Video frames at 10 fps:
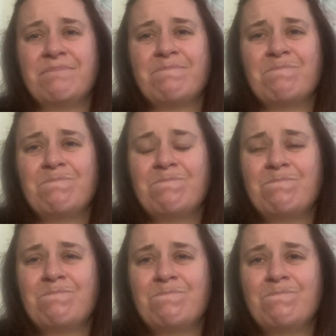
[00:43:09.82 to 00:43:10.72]

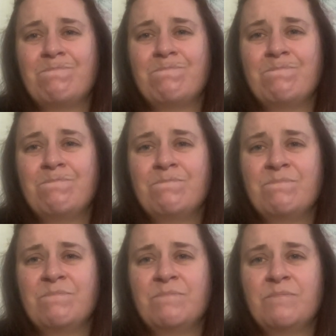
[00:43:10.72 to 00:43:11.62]

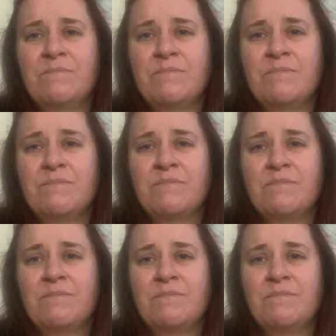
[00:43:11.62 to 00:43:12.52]

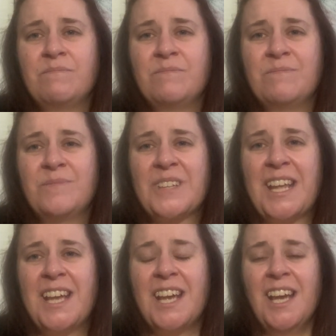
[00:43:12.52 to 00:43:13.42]
Nobody speaks.